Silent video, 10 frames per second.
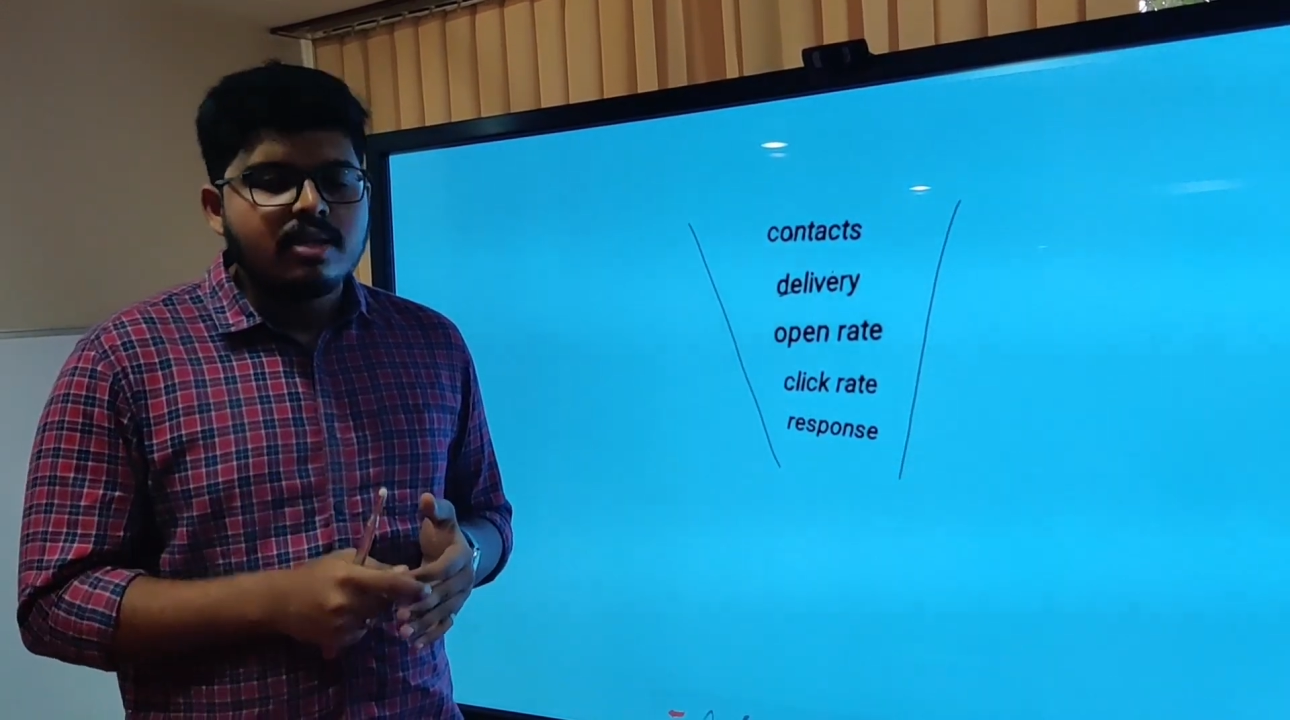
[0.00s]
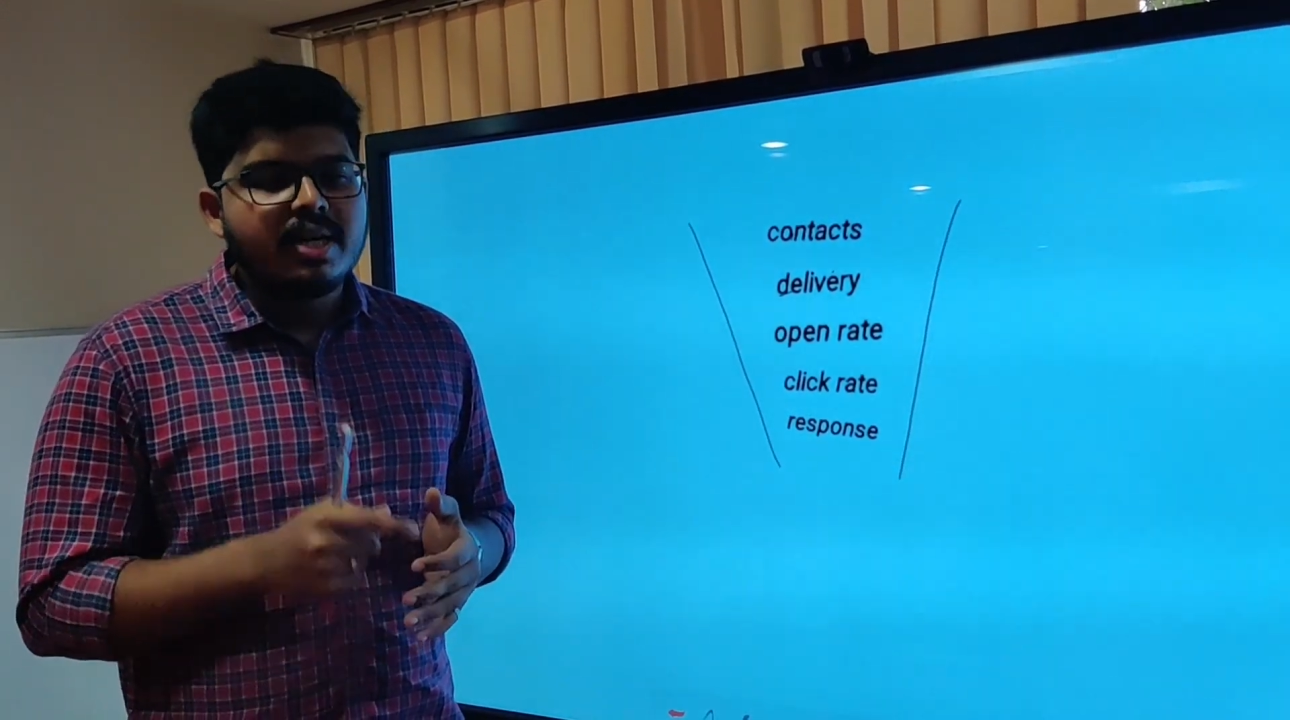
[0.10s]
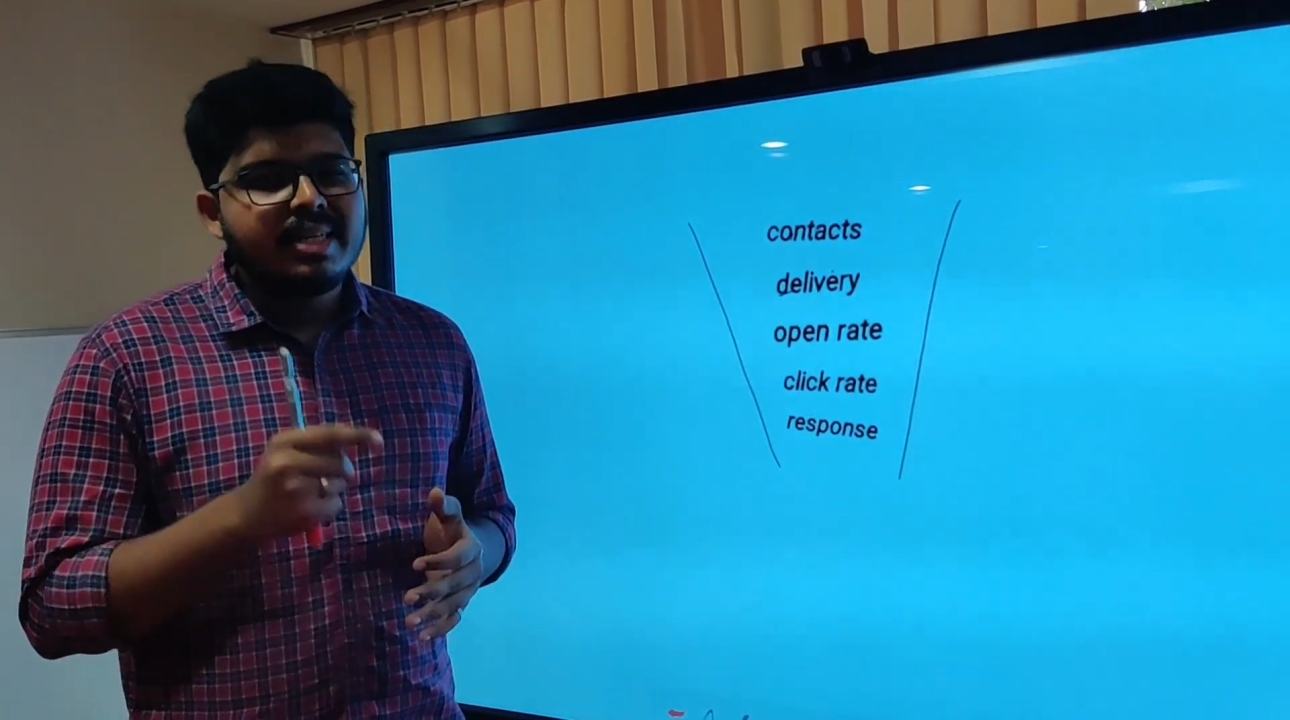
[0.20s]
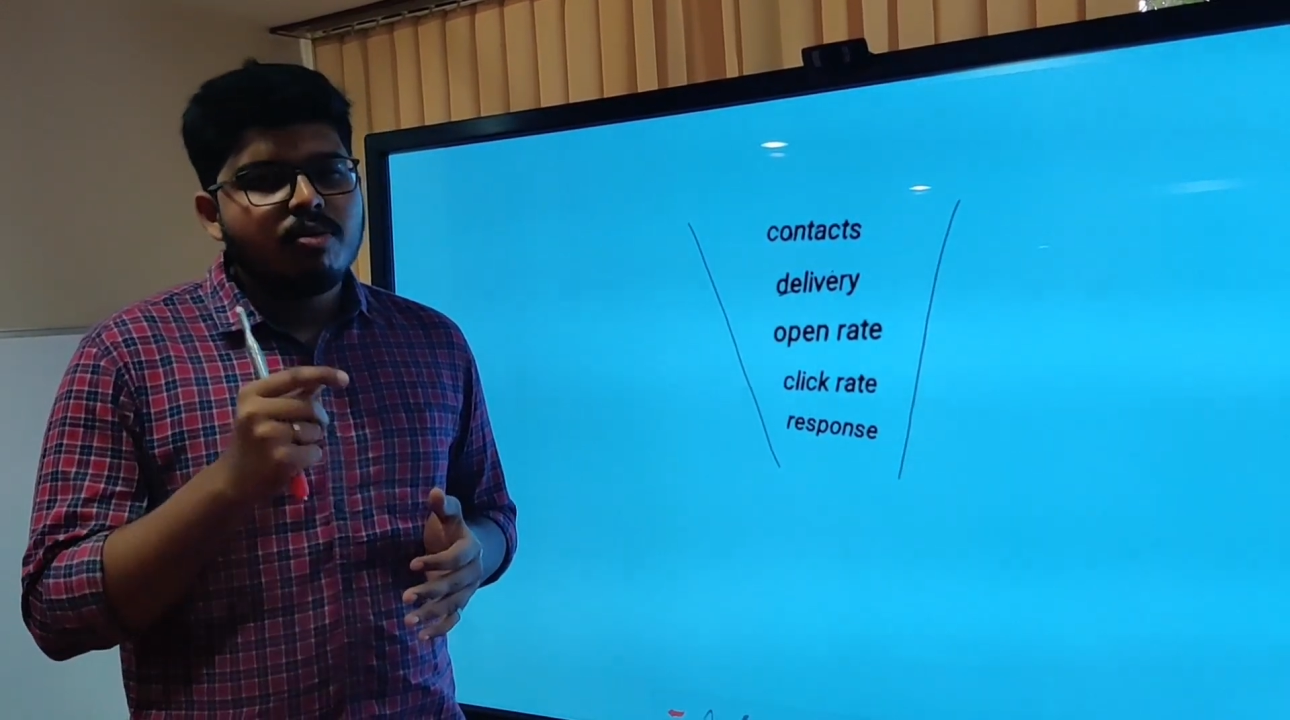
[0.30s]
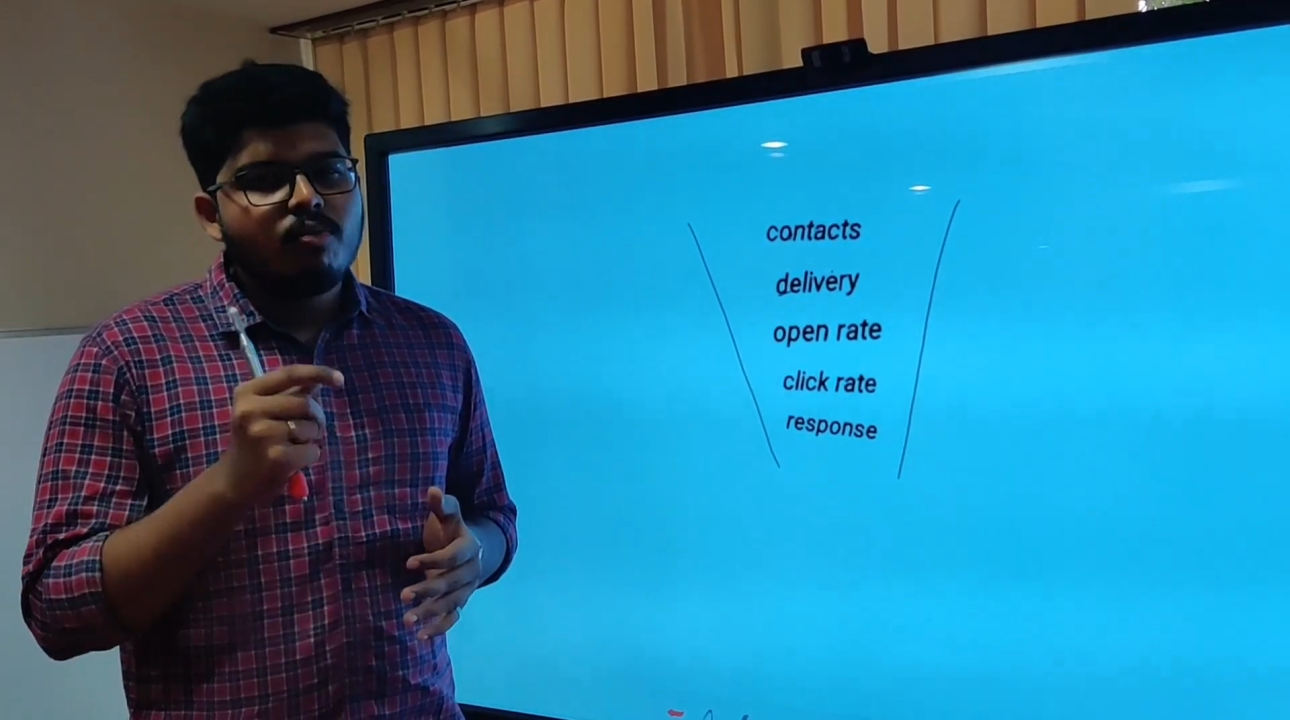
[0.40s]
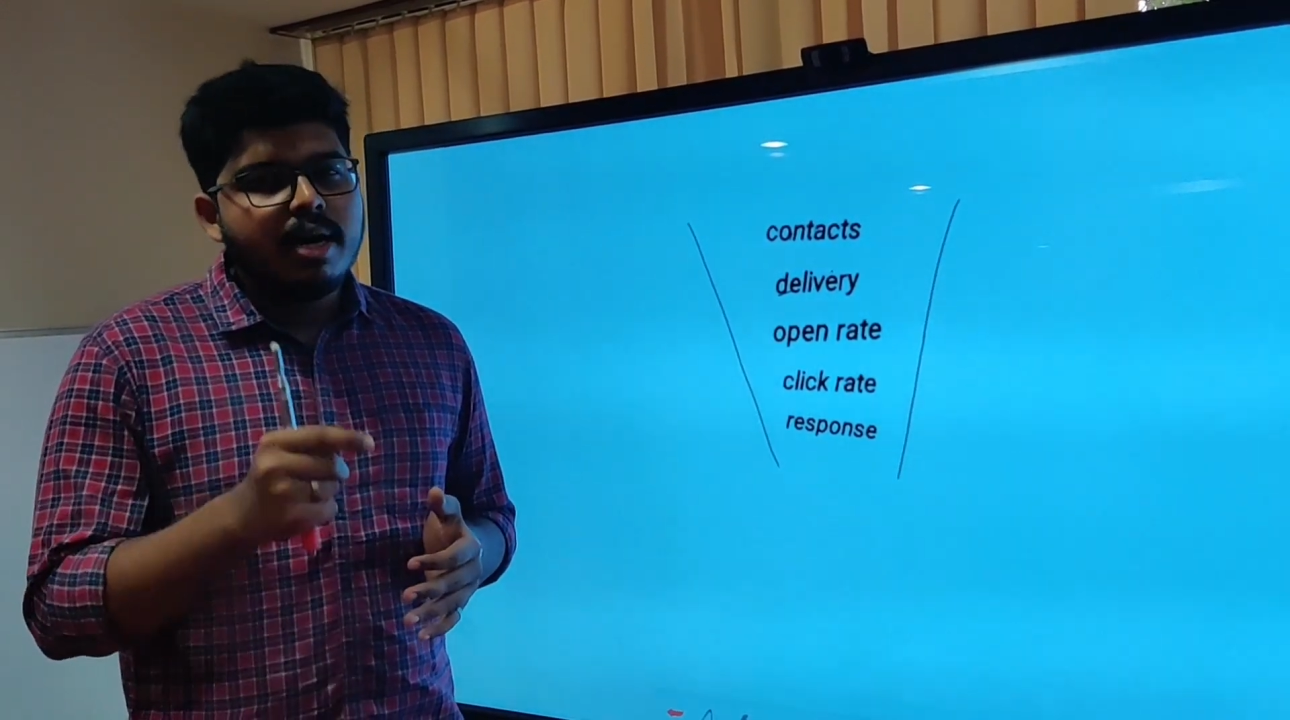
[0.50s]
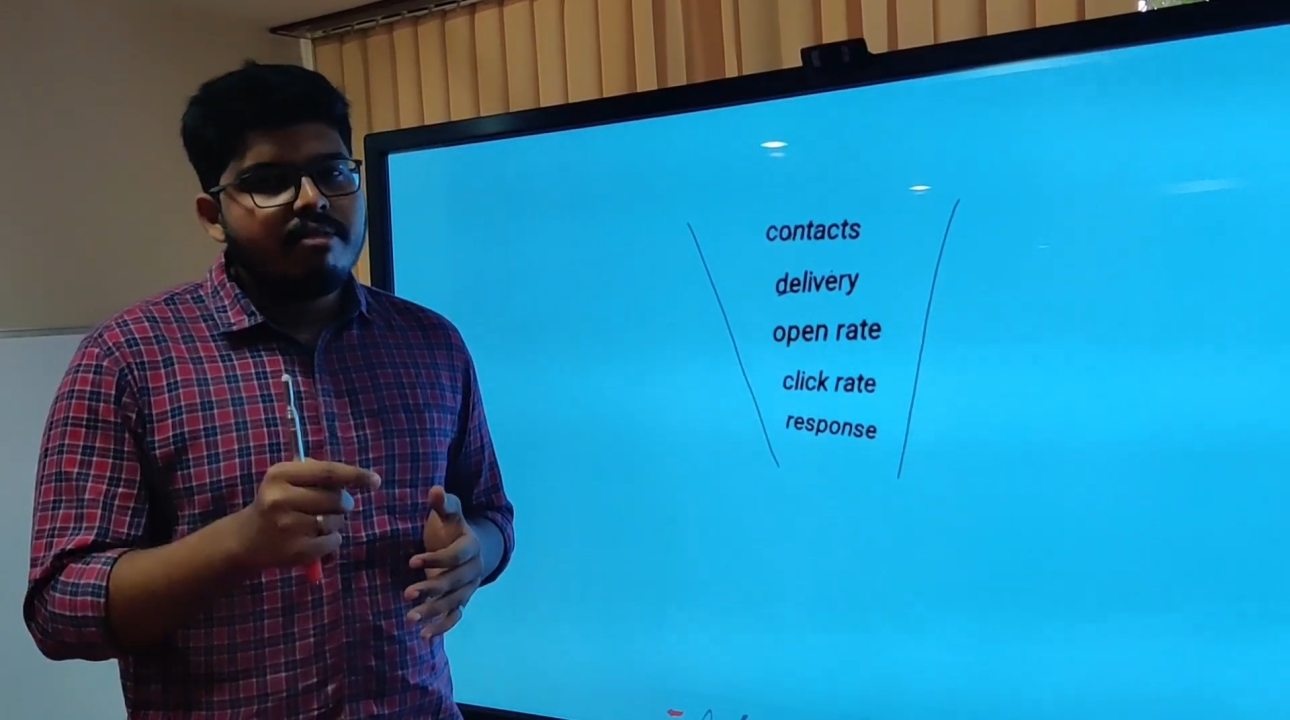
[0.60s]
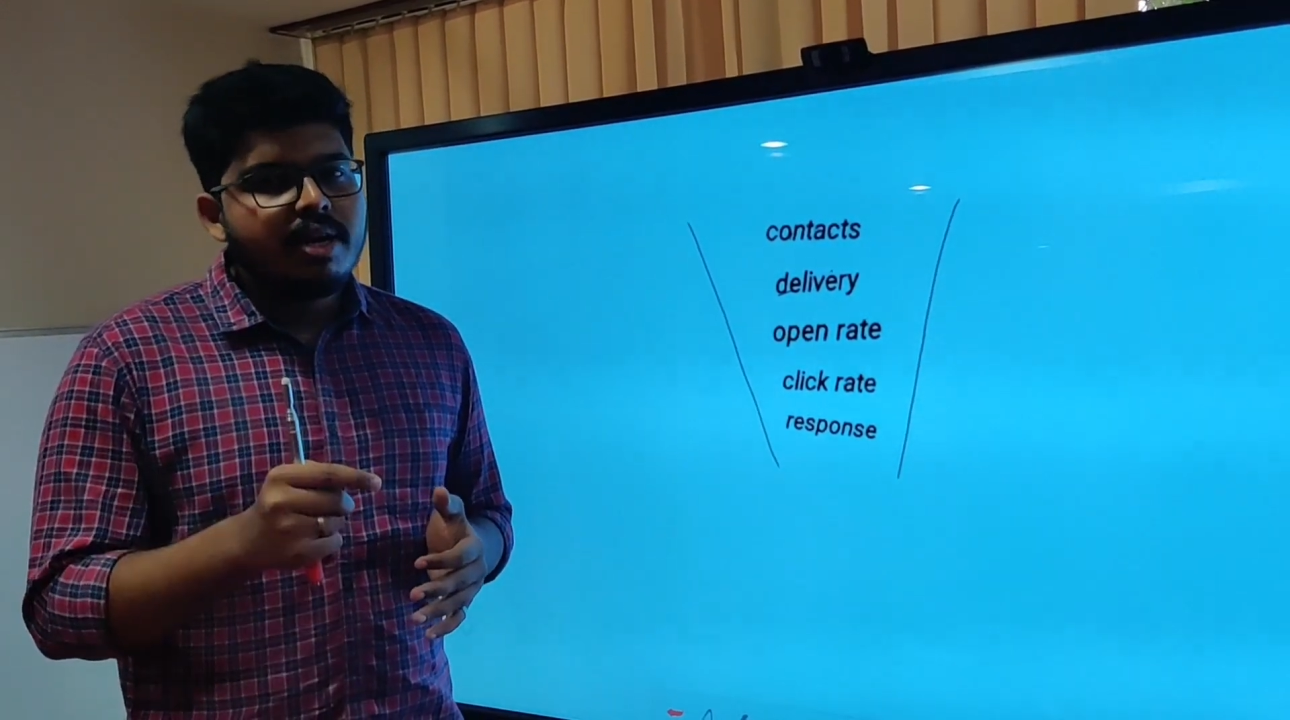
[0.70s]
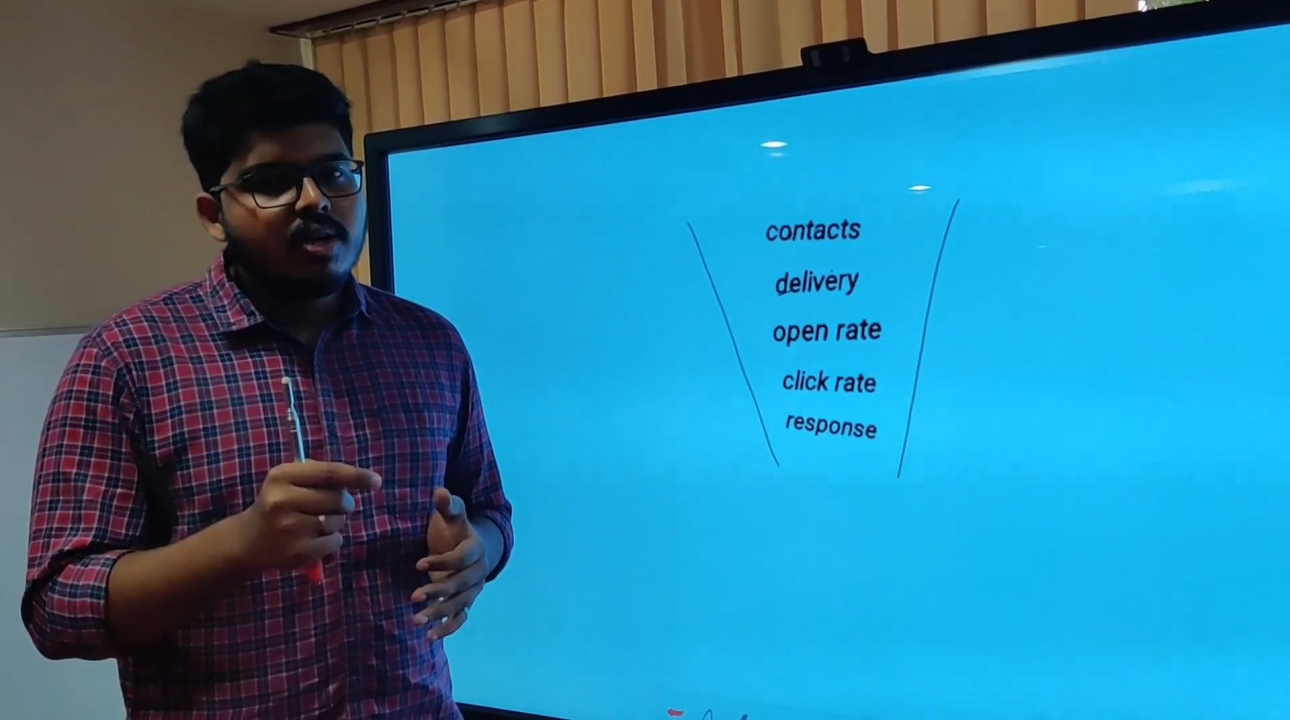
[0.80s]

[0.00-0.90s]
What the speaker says: In one way